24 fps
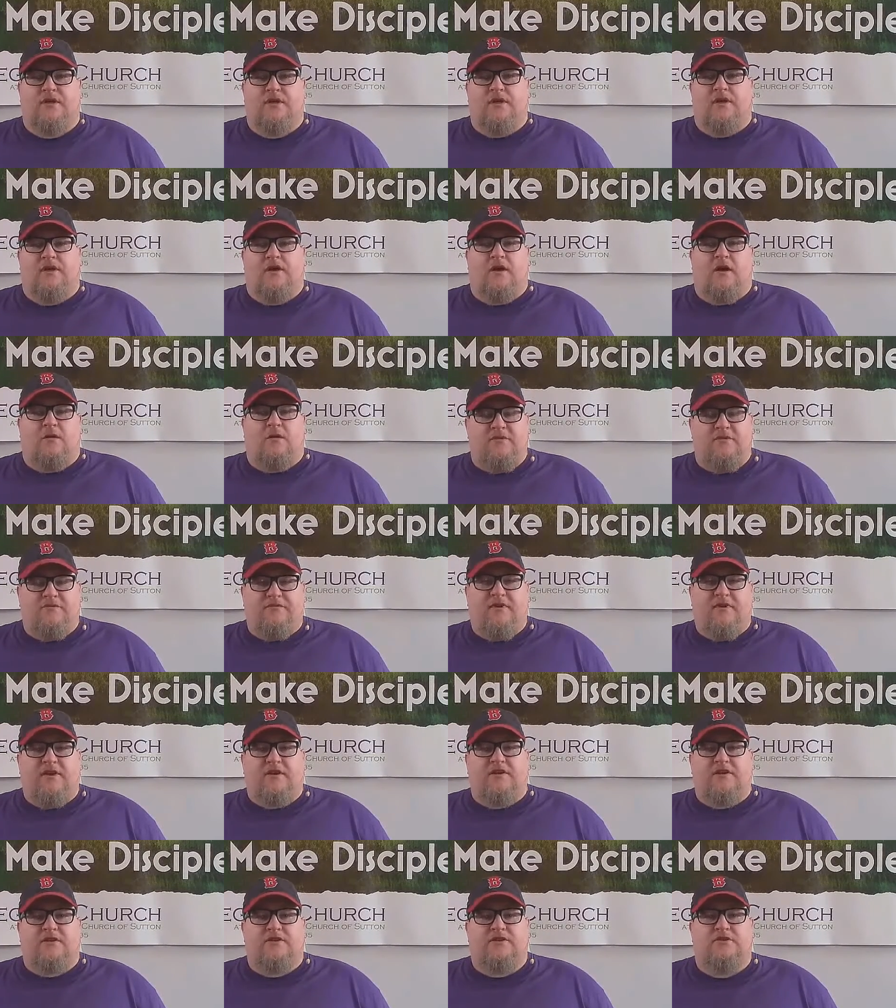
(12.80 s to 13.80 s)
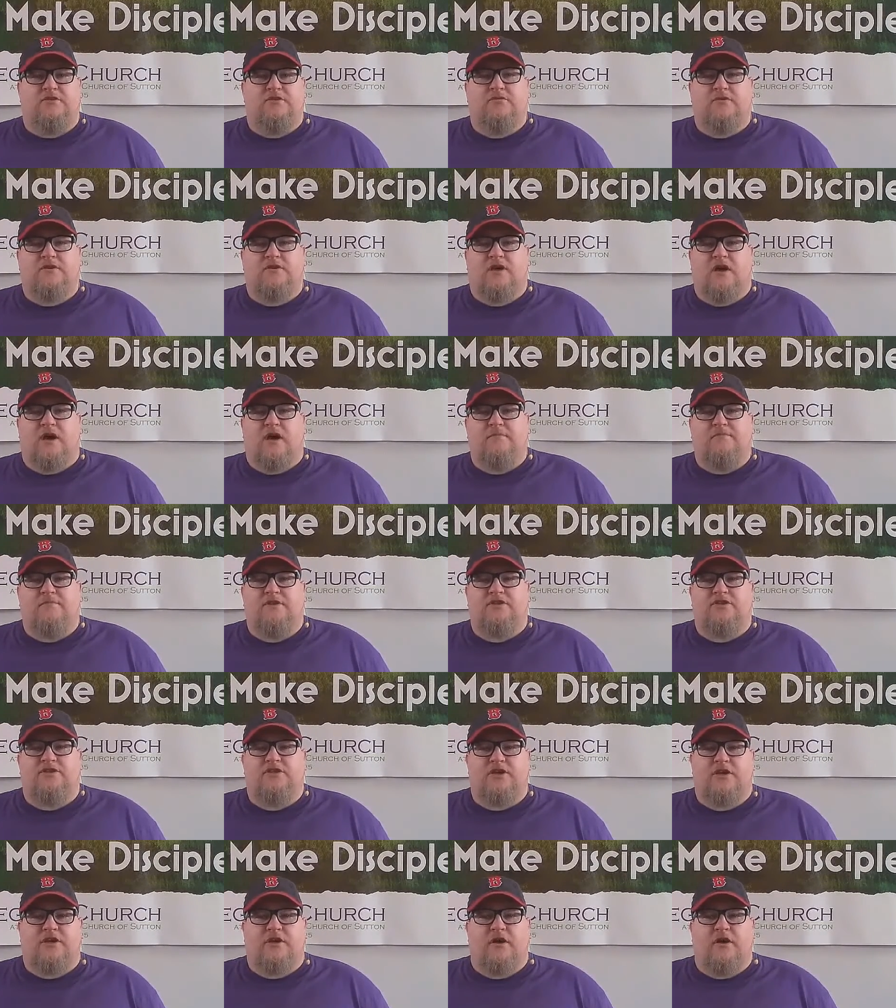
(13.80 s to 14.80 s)
I'm inviting you to come and
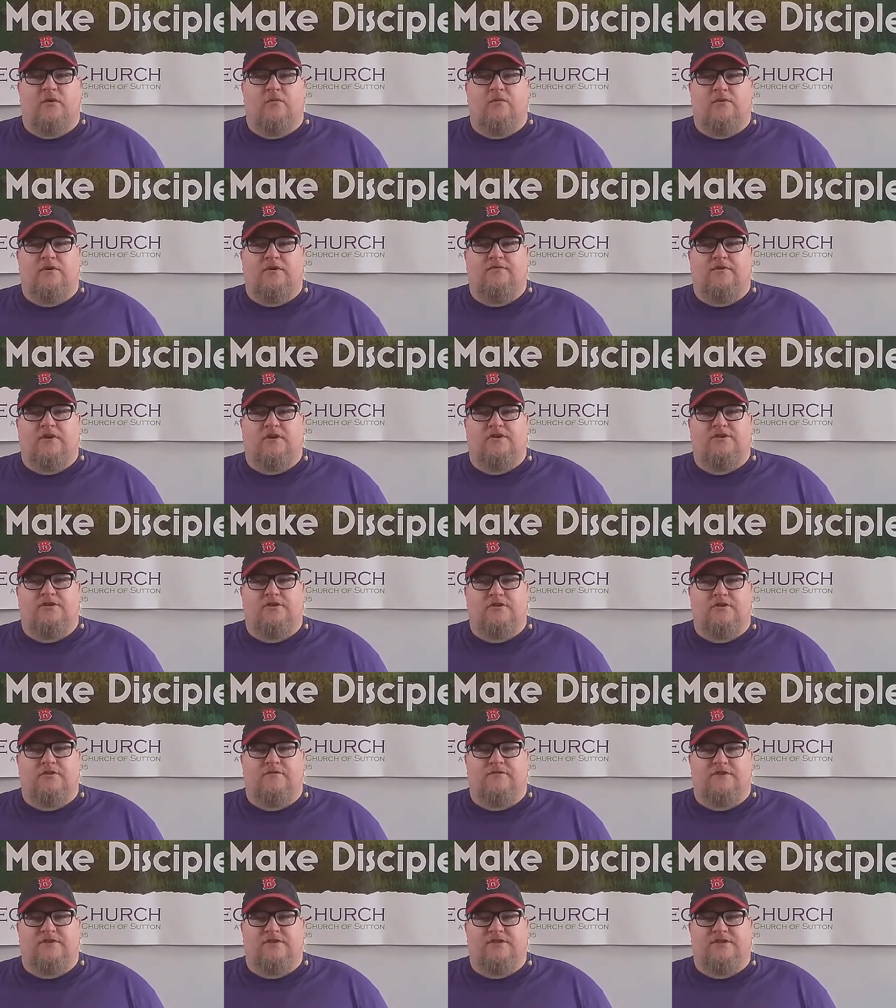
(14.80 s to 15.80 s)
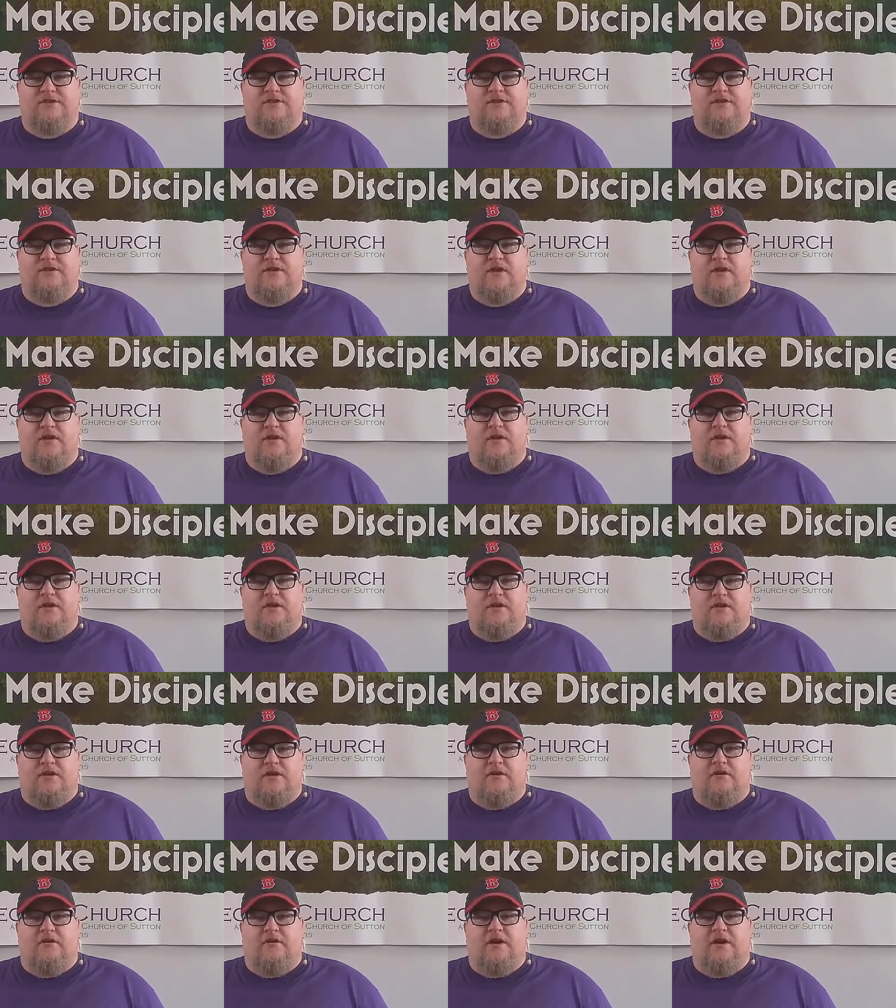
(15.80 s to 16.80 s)
check out one of our services
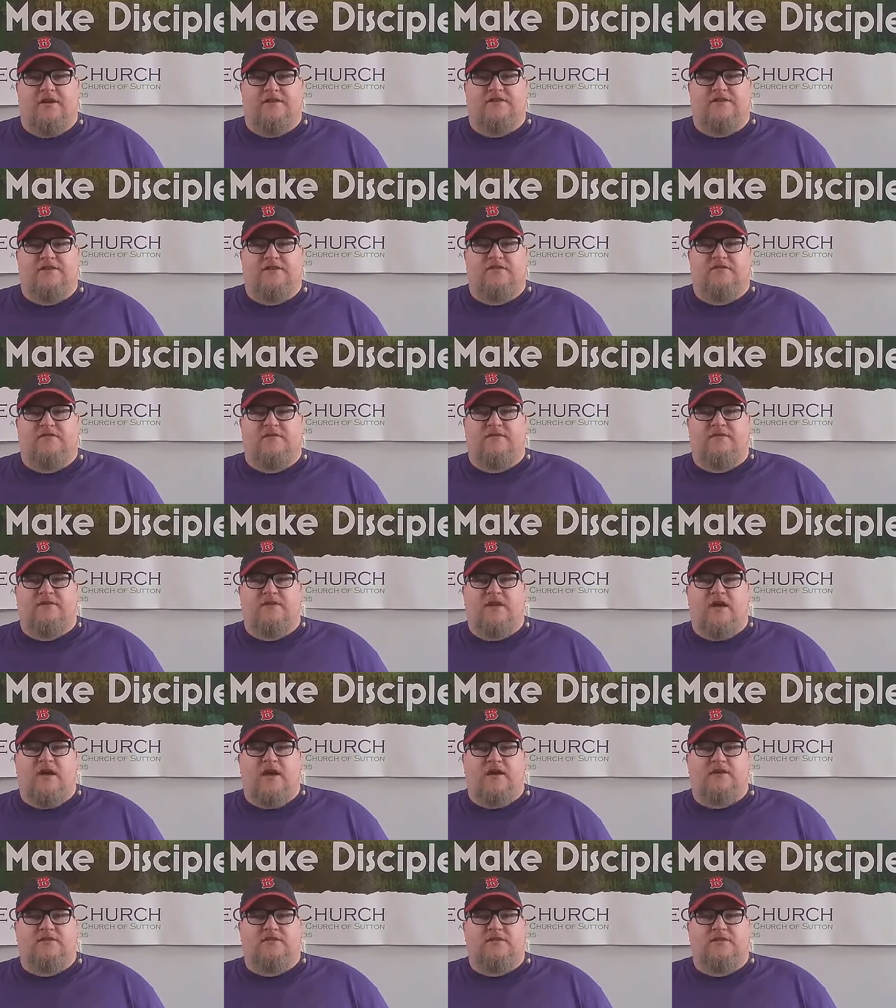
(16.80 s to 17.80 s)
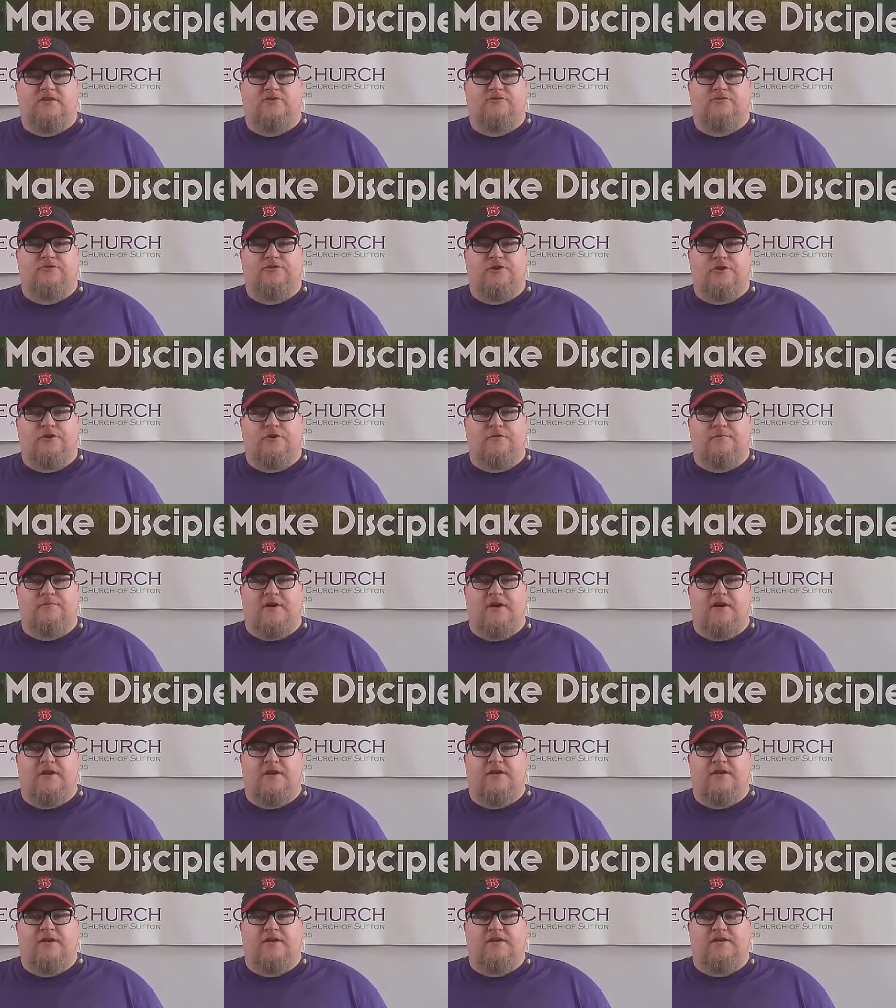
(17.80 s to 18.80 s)
here at 659 Central
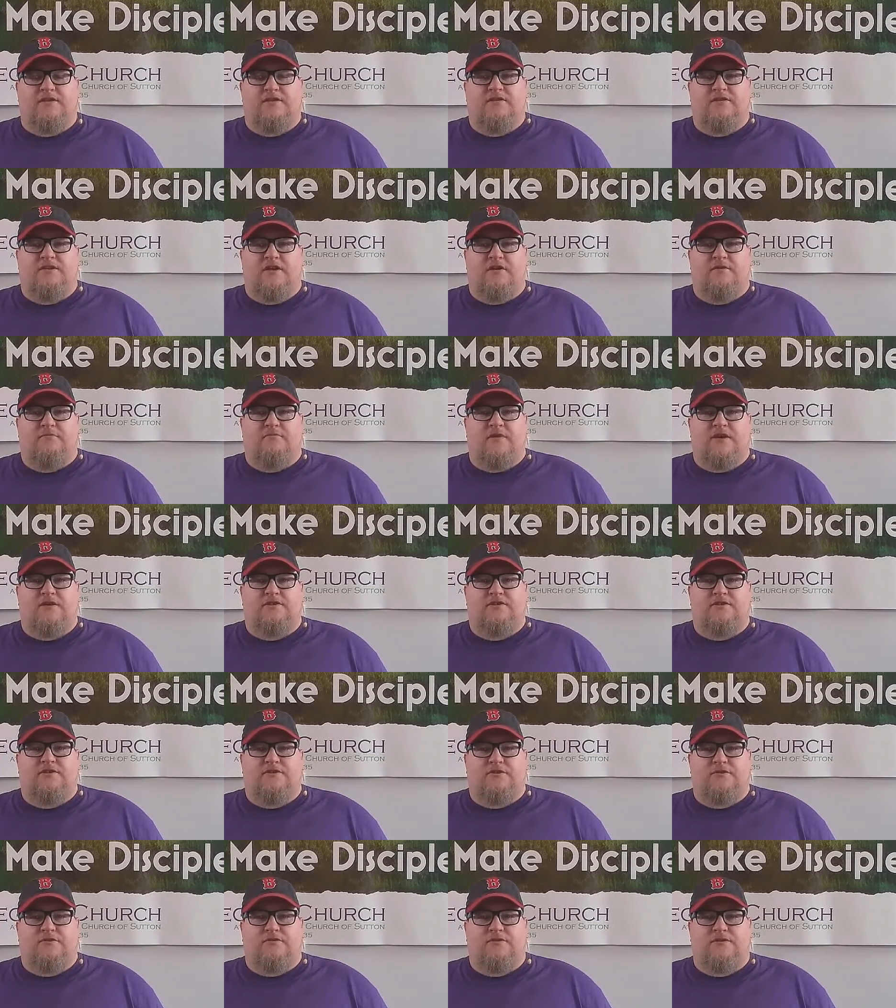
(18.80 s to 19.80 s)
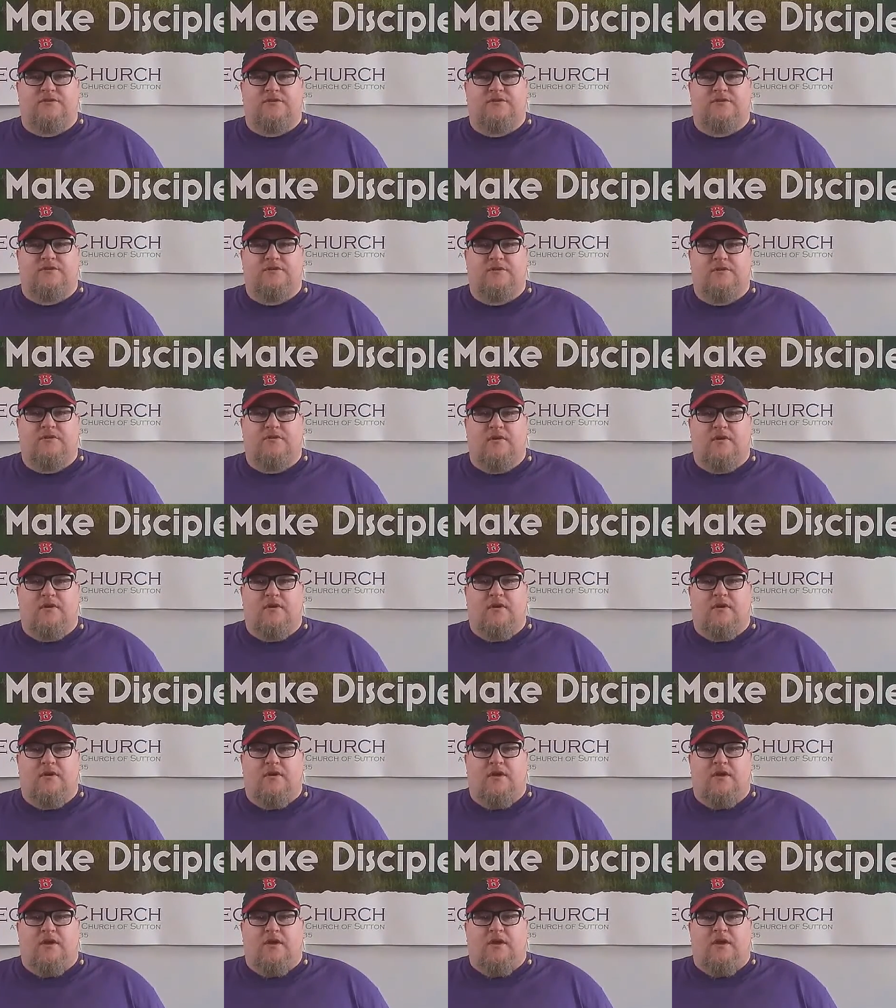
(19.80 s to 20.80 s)
Turnpike in Sutton, Massachusetts.
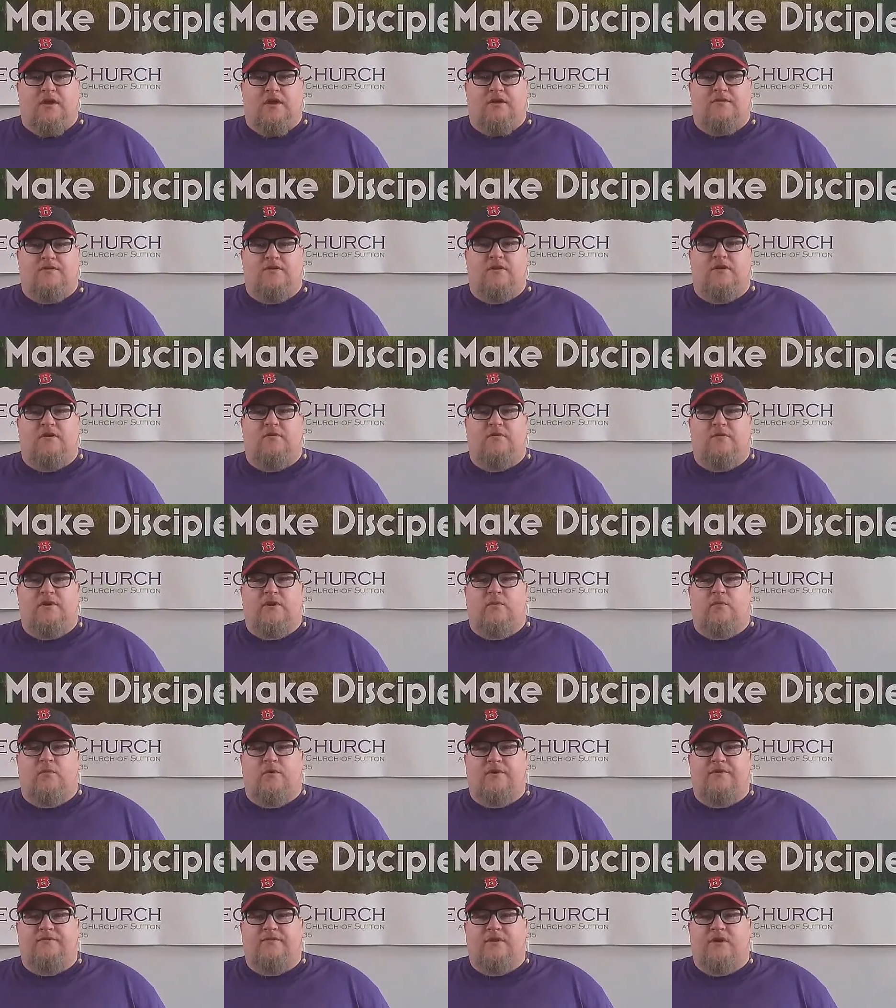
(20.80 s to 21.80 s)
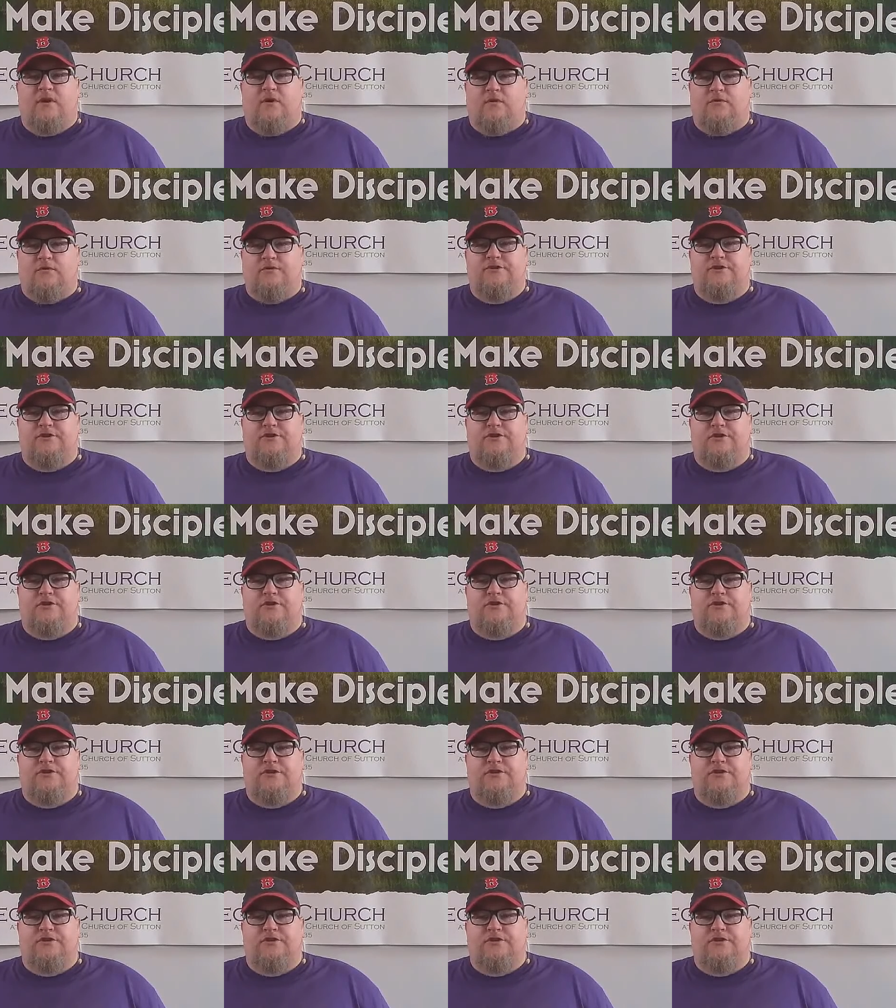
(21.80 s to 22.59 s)
Even though we are one of the oldest churches